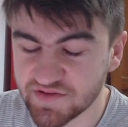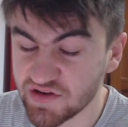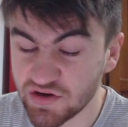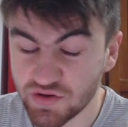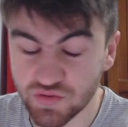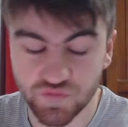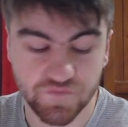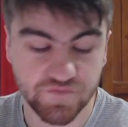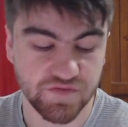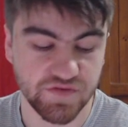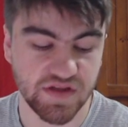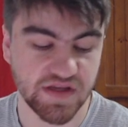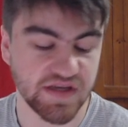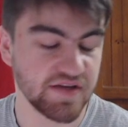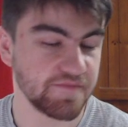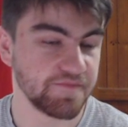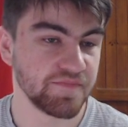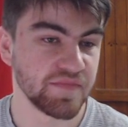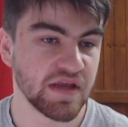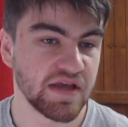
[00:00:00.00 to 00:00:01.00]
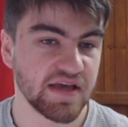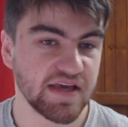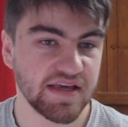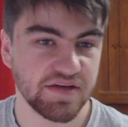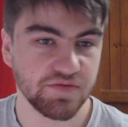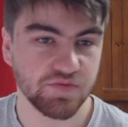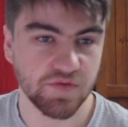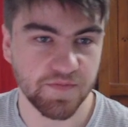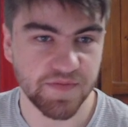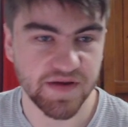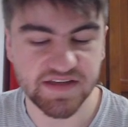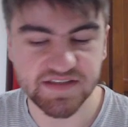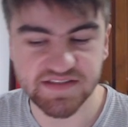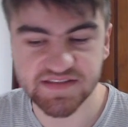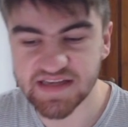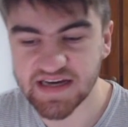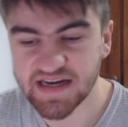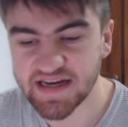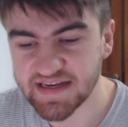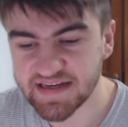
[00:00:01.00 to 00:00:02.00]
hopefully he repeats
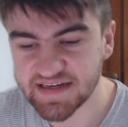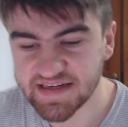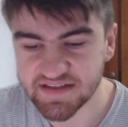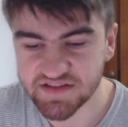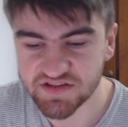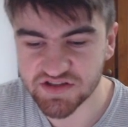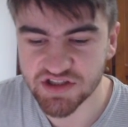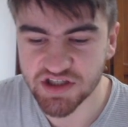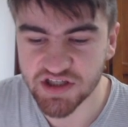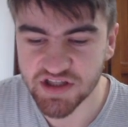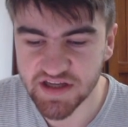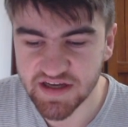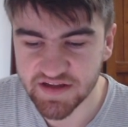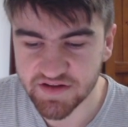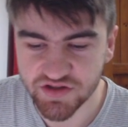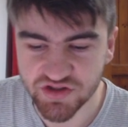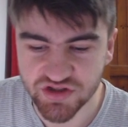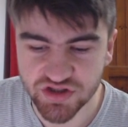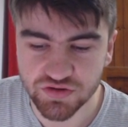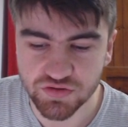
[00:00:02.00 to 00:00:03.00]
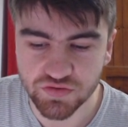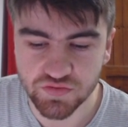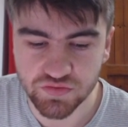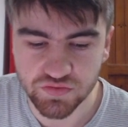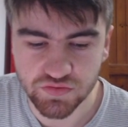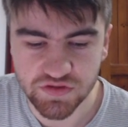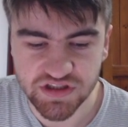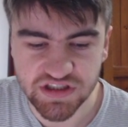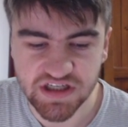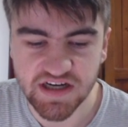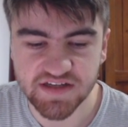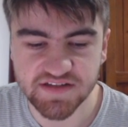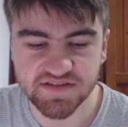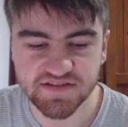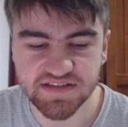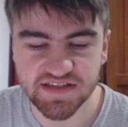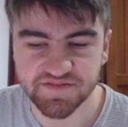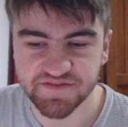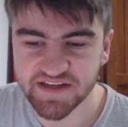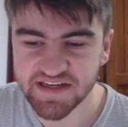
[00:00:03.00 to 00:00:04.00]
that and gets another 2 tons.
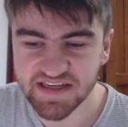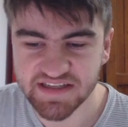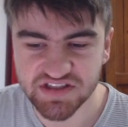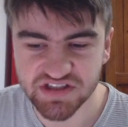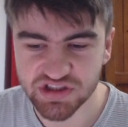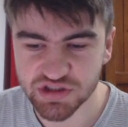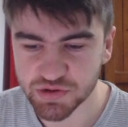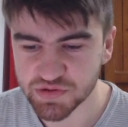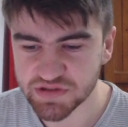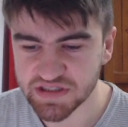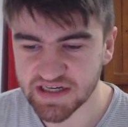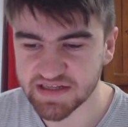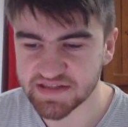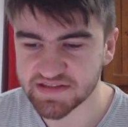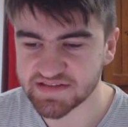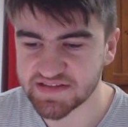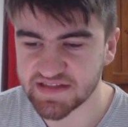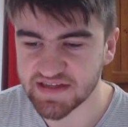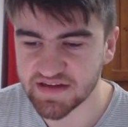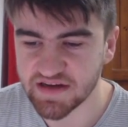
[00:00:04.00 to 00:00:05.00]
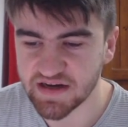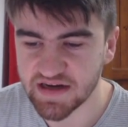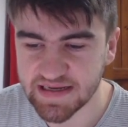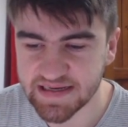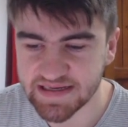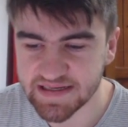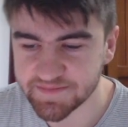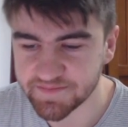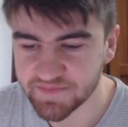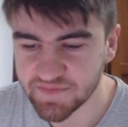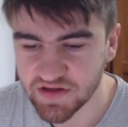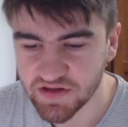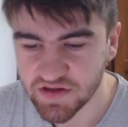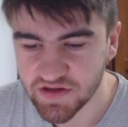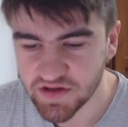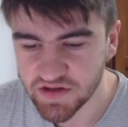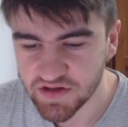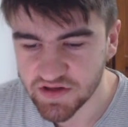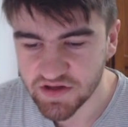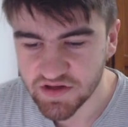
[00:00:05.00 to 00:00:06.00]
If he gets 2 tons, then I am
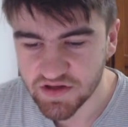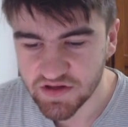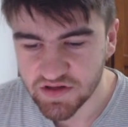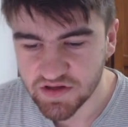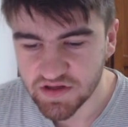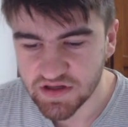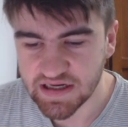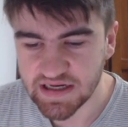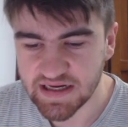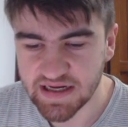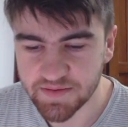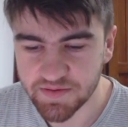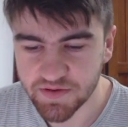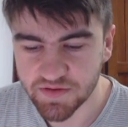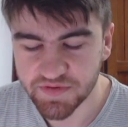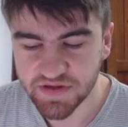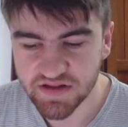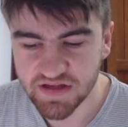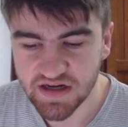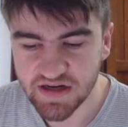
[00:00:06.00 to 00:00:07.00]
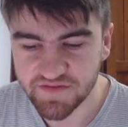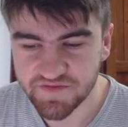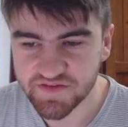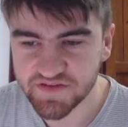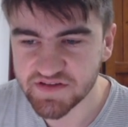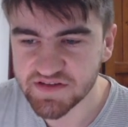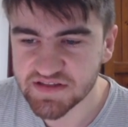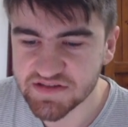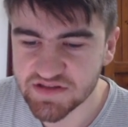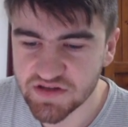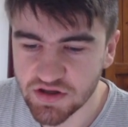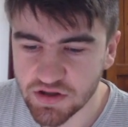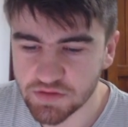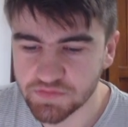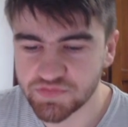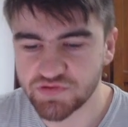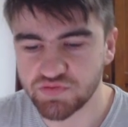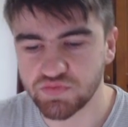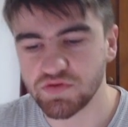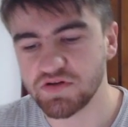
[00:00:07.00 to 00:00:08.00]
probably laughing, as
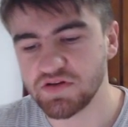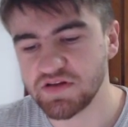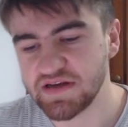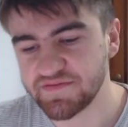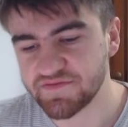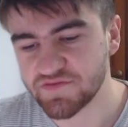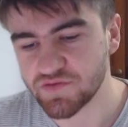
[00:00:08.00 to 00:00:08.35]
Hobbs will have